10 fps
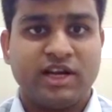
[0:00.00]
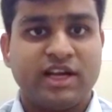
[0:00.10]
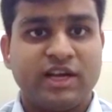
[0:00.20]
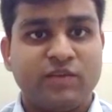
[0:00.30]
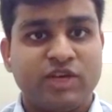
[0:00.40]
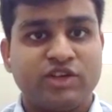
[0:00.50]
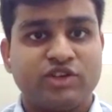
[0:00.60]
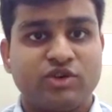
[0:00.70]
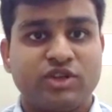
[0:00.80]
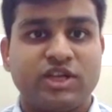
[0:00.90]
And I made
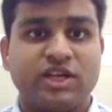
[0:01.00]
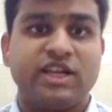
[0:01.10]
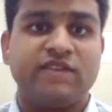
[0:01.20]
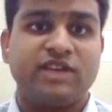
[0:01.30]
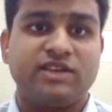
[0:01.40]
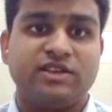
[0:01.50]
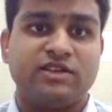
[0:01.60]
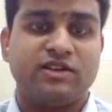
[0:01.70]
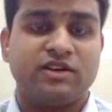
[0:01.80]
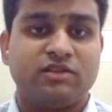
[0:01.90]
sure that I revised
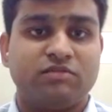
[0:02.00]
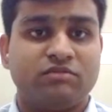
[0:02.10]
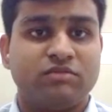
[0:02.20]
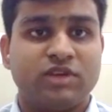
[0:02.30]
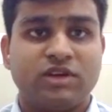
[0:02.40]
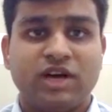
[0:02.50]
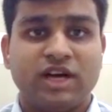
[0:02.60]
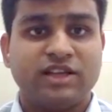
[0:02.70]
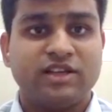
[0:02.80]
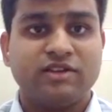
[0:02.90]
it. Uh,
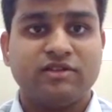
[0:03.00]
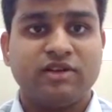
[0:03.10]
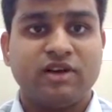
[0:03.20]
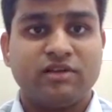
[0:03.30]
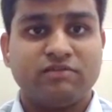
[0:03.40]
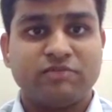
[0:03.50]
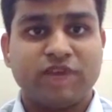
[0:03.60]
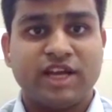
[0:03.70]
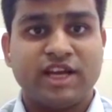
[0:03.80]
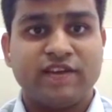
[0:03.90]
I think
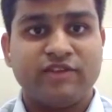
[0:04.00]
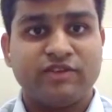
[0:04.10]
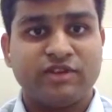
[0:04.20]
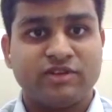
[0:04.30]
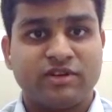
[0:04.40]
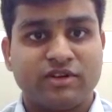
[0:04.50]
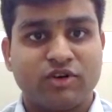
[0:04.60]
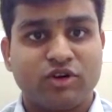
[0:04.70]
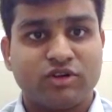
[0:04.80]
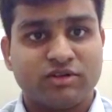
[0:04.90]
I have even
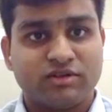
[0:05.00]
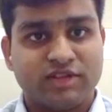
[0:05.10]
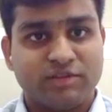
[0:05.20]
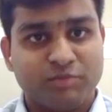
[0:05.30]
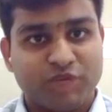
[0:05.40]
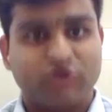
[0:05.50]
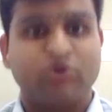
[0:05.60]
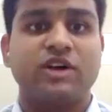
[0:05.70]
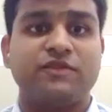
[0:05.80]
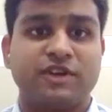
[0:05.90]
got them
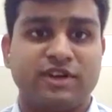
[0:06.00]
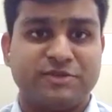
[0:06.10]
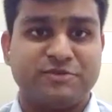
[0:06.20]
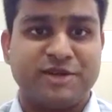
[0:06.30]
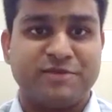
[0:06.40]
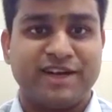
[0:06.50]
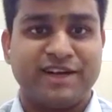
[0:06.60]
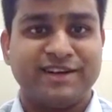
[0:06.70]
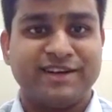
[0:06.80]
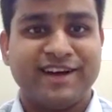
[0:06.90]
pictographically in my mind.